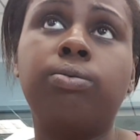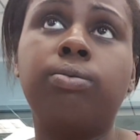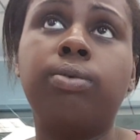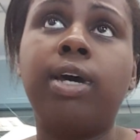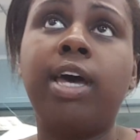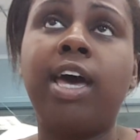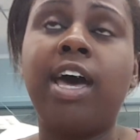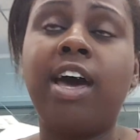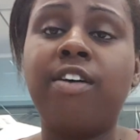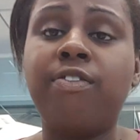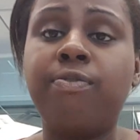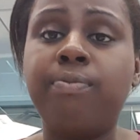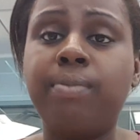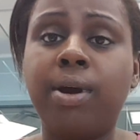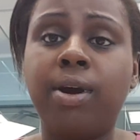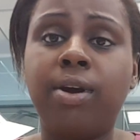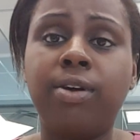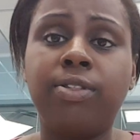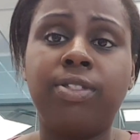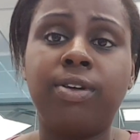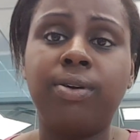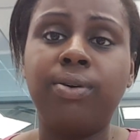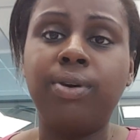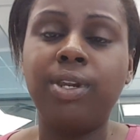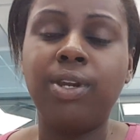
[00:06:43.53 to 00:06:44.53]
half
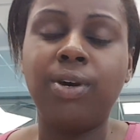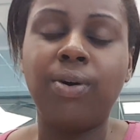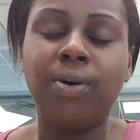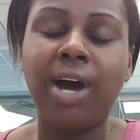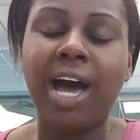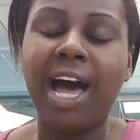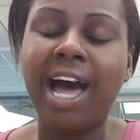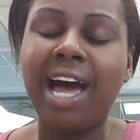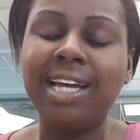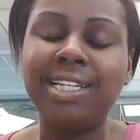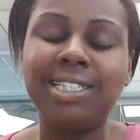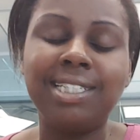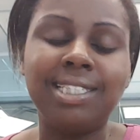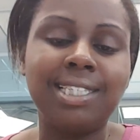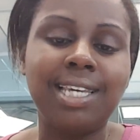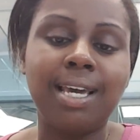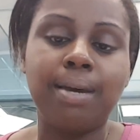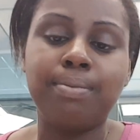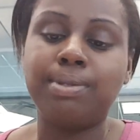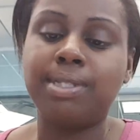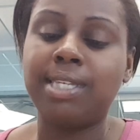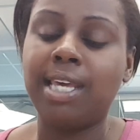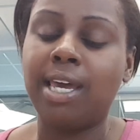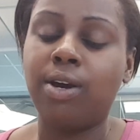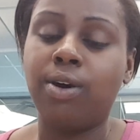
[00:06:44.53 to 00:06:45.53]
marathon. I just
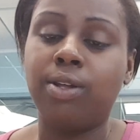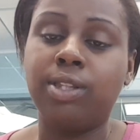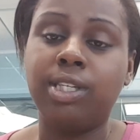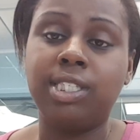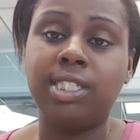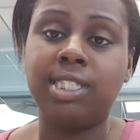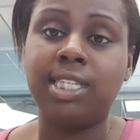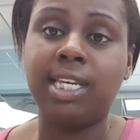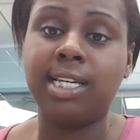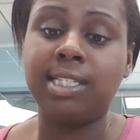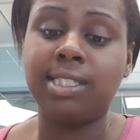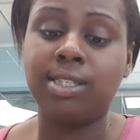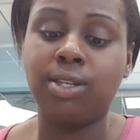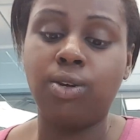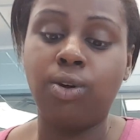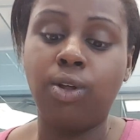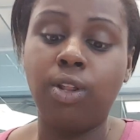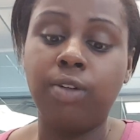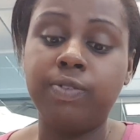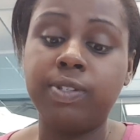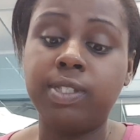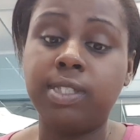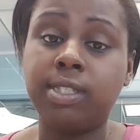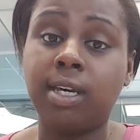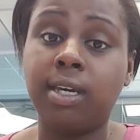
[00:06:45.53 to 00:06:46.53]
kept saying all these things. And all
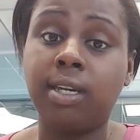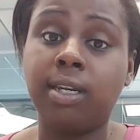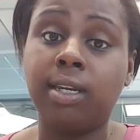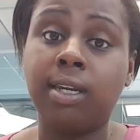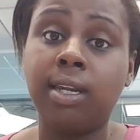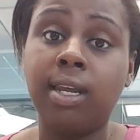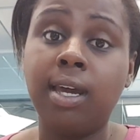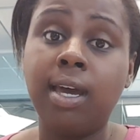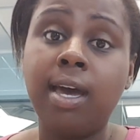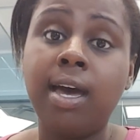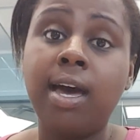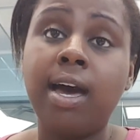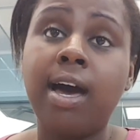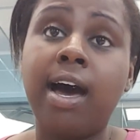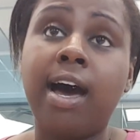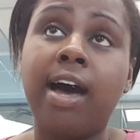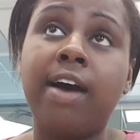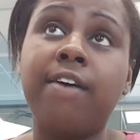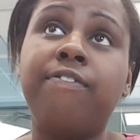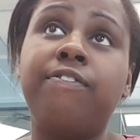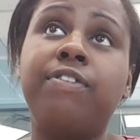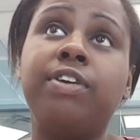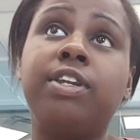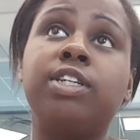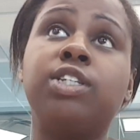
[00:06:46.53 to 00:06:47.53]
of a sudden,
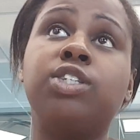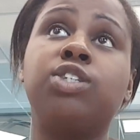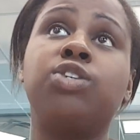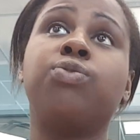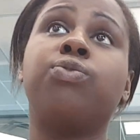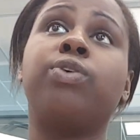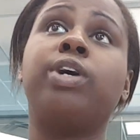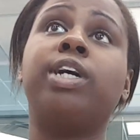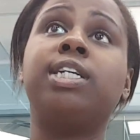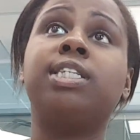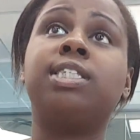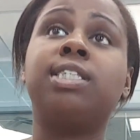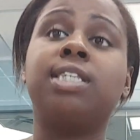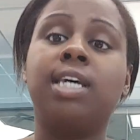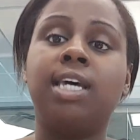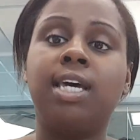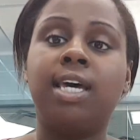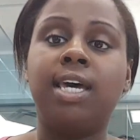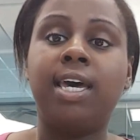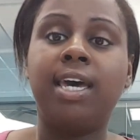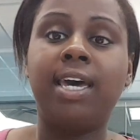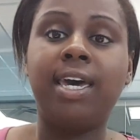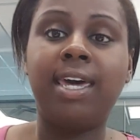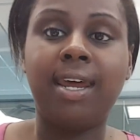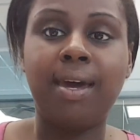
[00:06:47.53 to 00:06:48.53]
I finished the race.
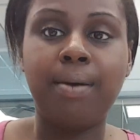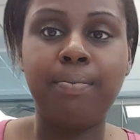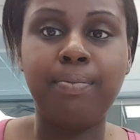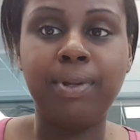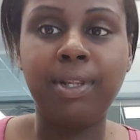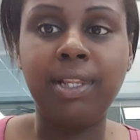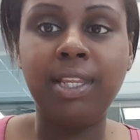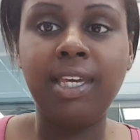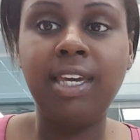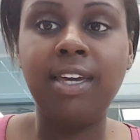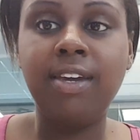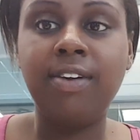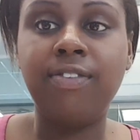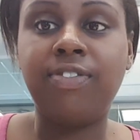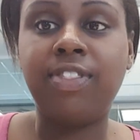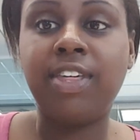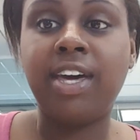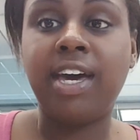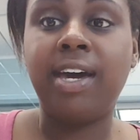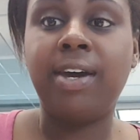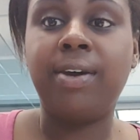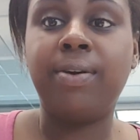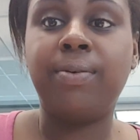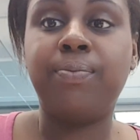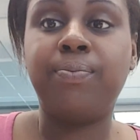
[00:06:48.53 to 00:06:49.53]
And I believe
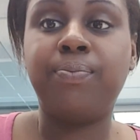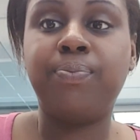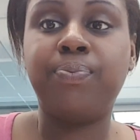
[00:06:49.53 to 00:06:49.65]
that,